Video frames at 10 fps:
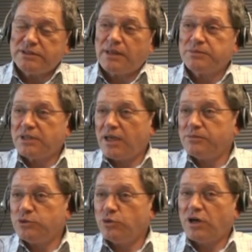
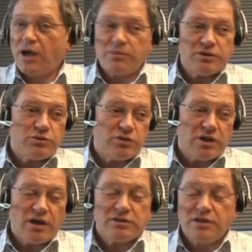Sometimes you come and you
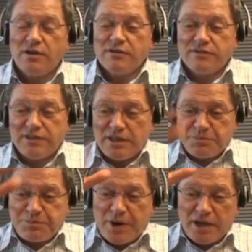get
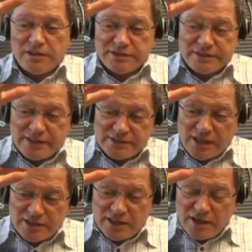3 piles like
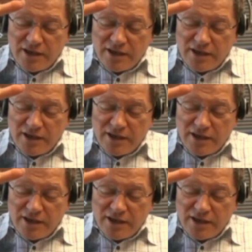that,